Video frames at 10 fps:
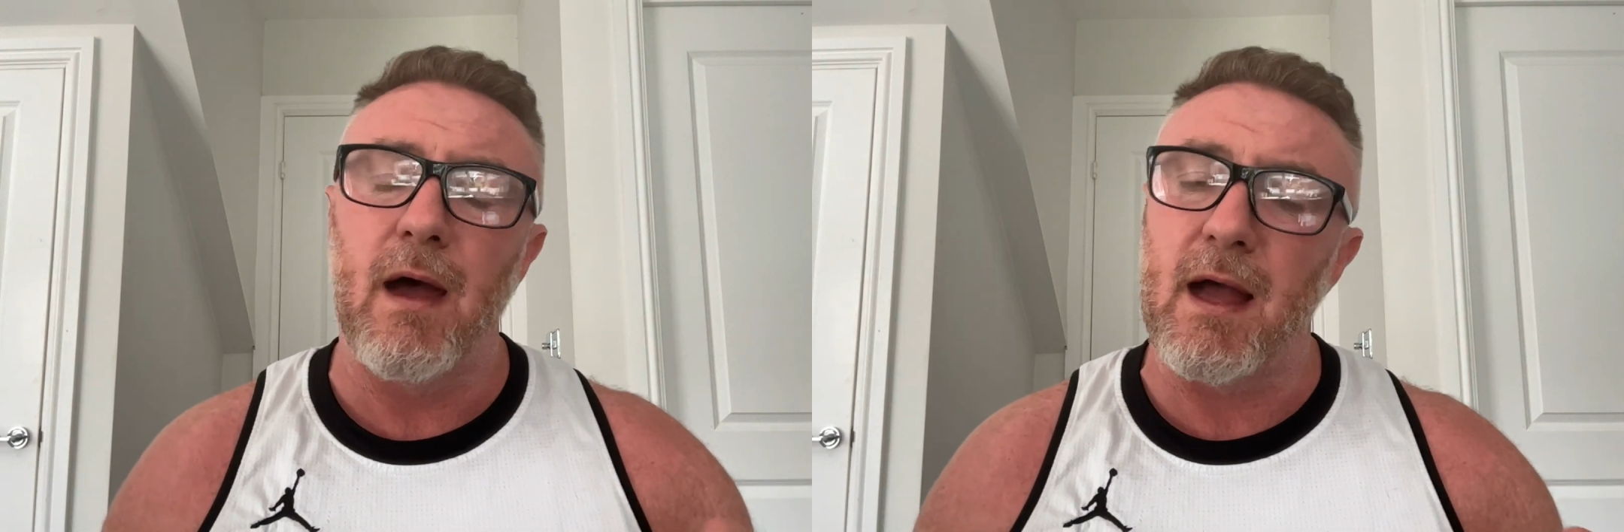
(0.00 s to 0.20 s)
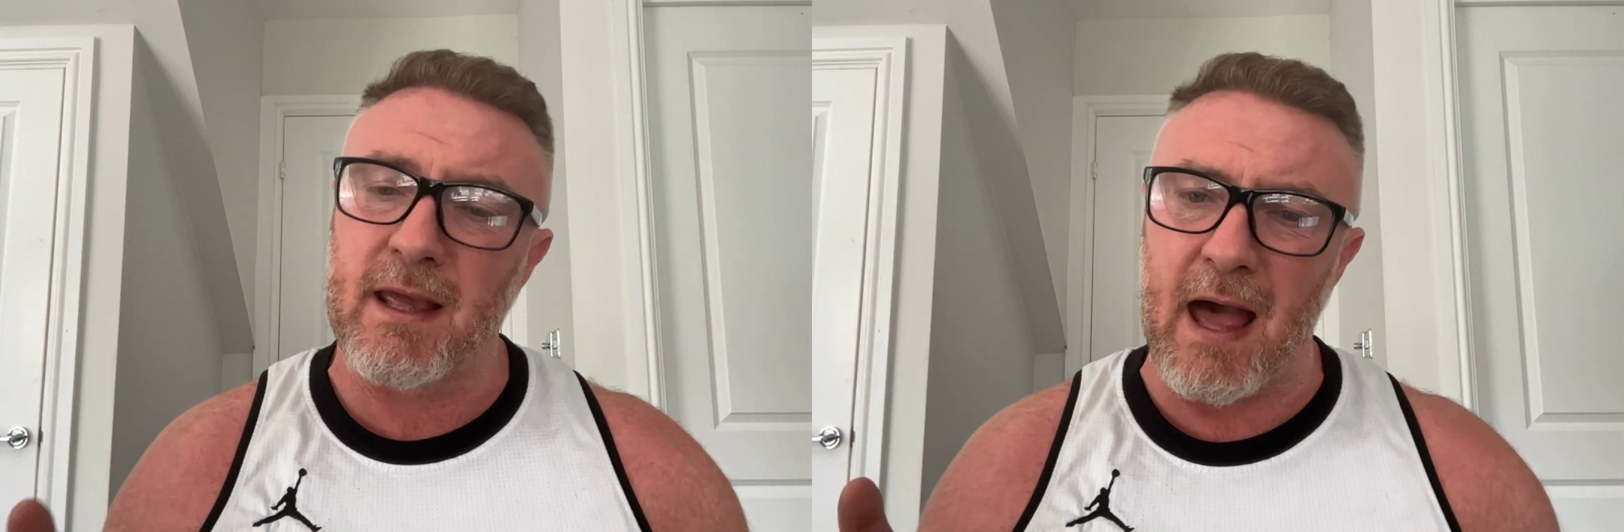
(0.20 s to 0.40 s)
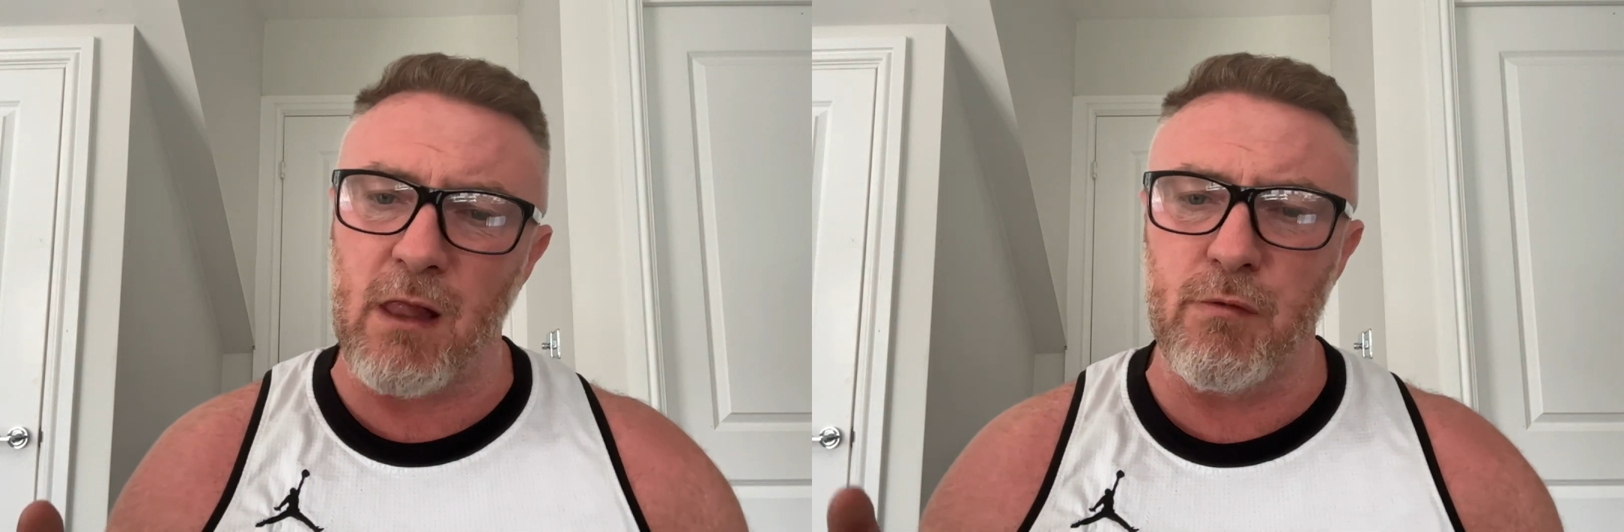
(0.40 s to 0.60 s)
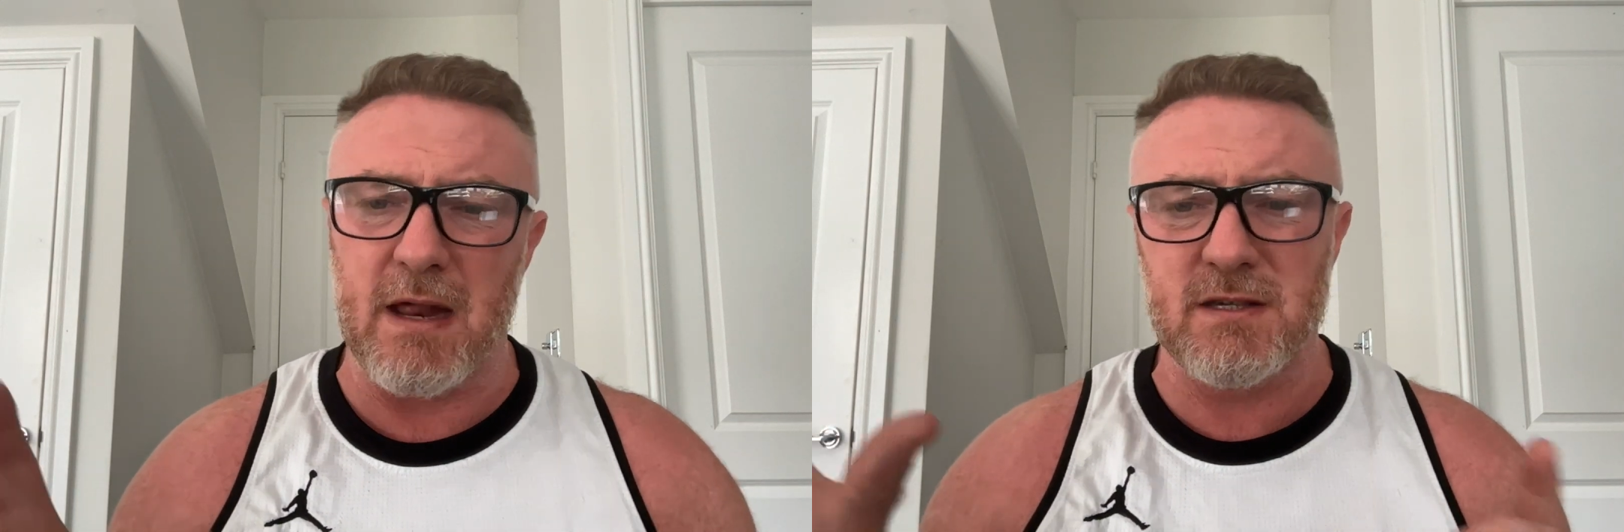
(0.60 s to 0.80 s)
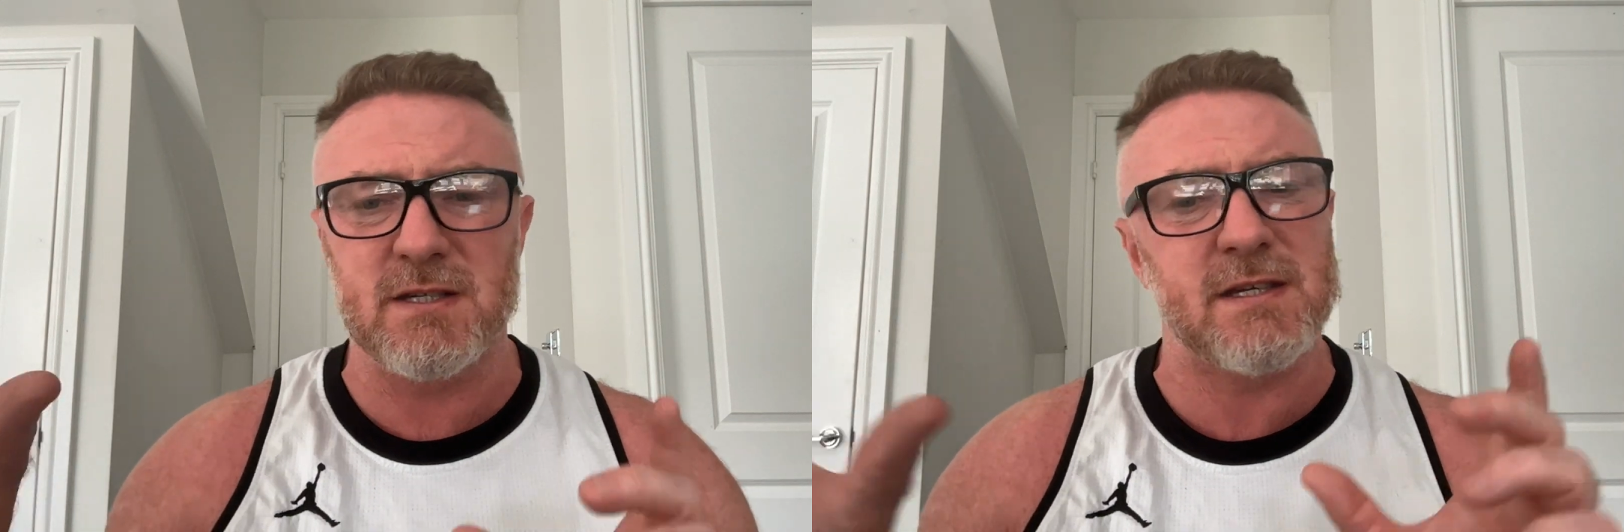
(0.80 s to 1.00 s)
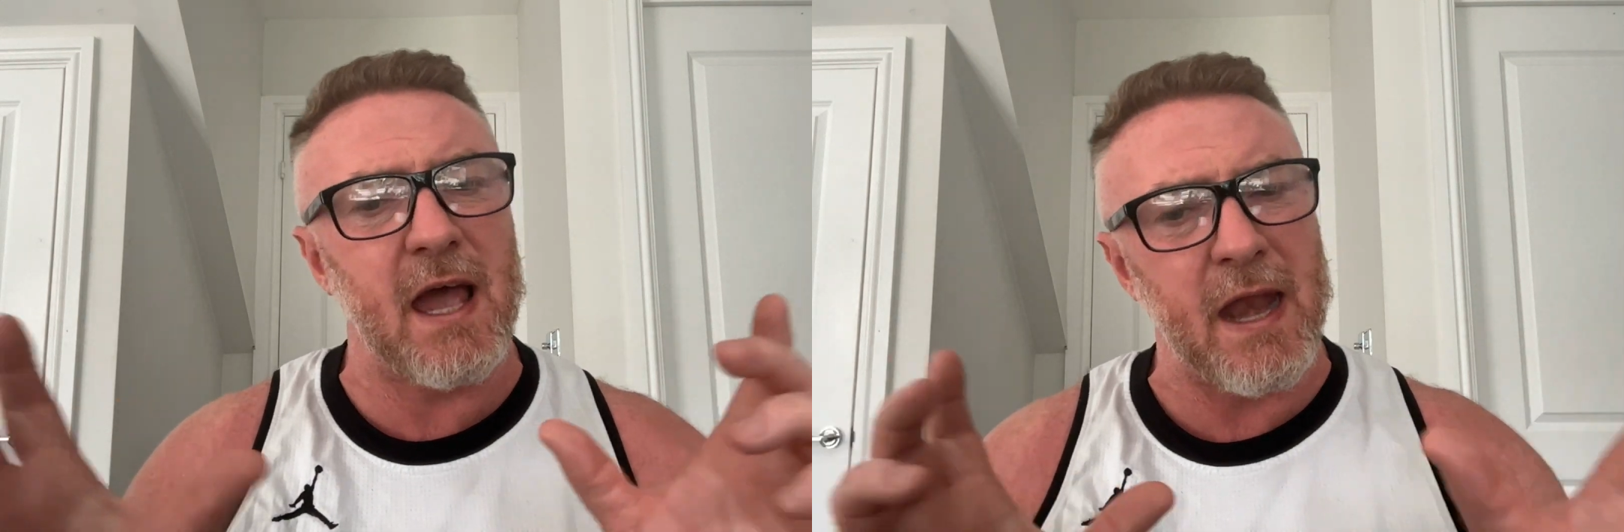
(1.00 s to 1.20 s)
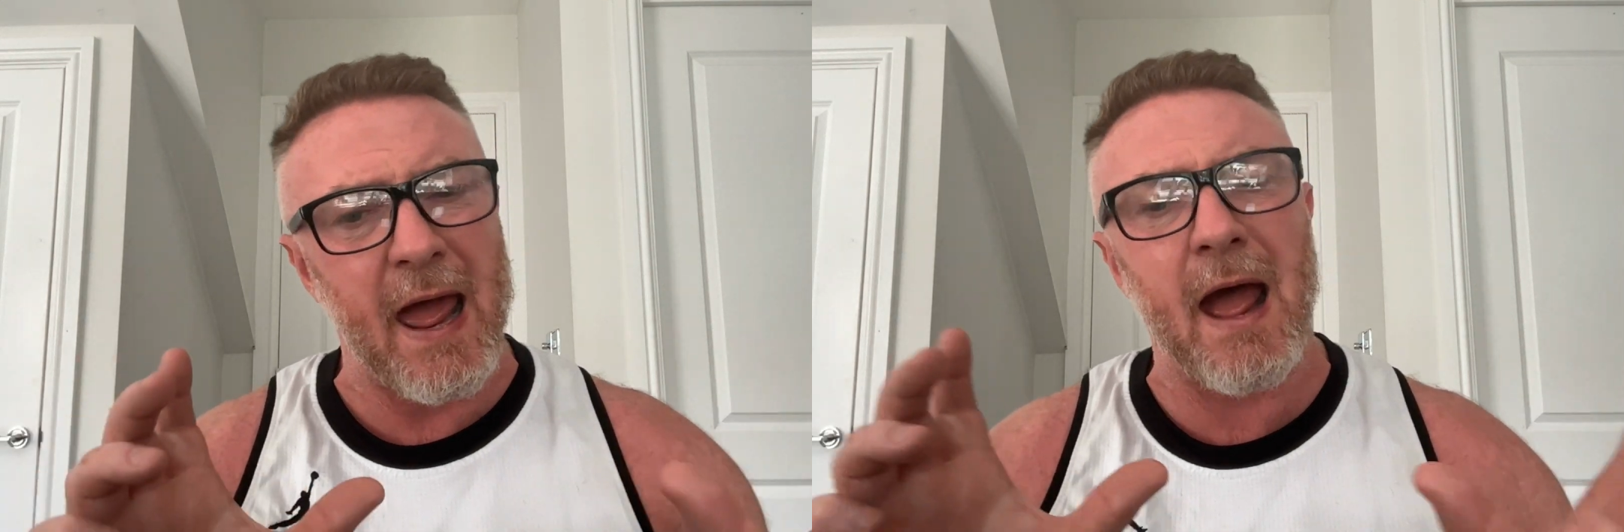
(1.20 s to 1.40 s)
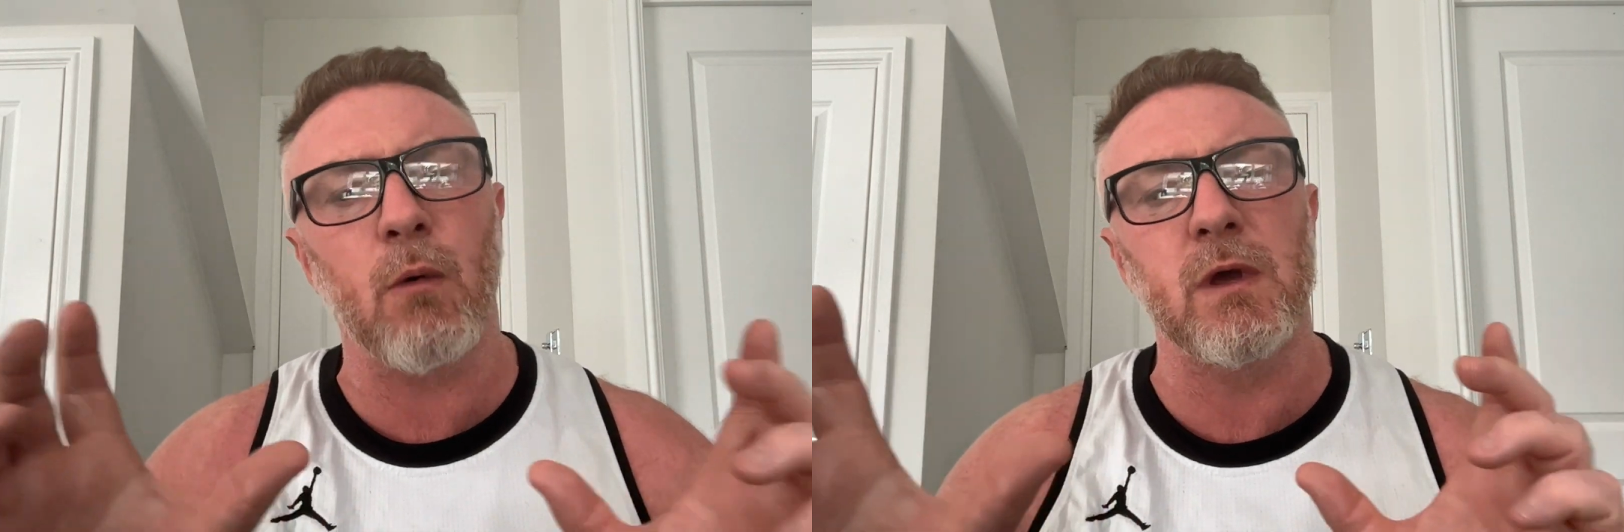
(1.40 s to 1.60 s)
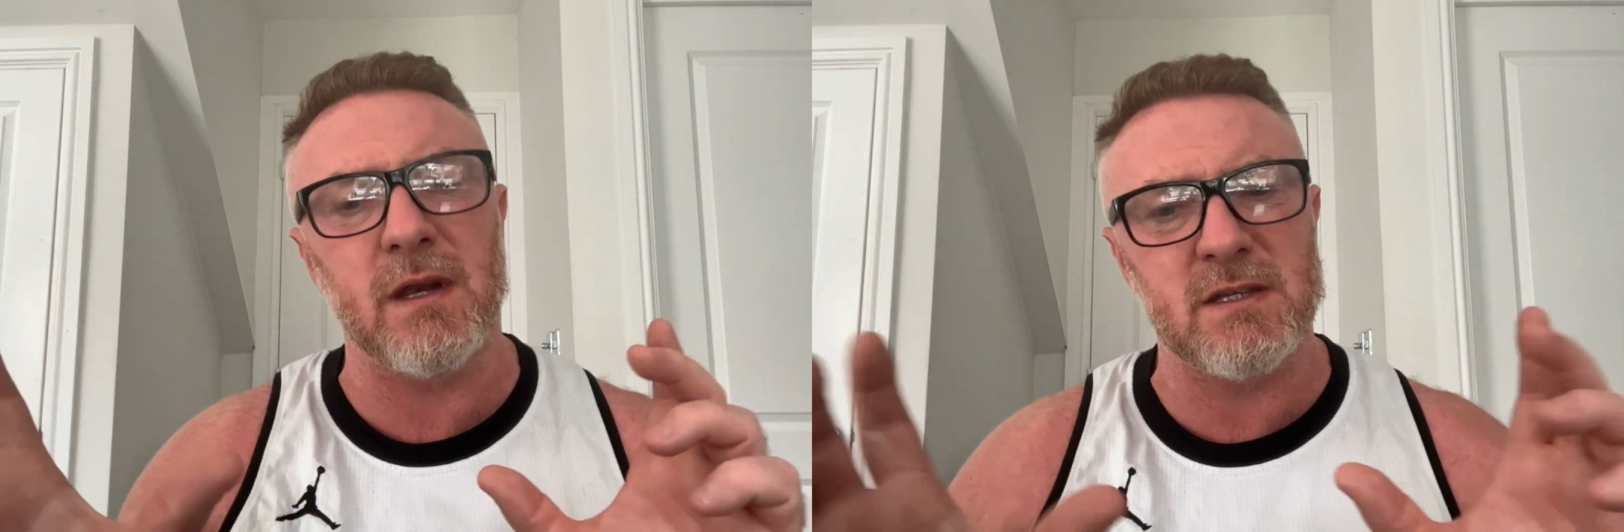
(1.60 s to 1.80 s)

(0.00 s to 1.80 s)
and calorie density, and how you need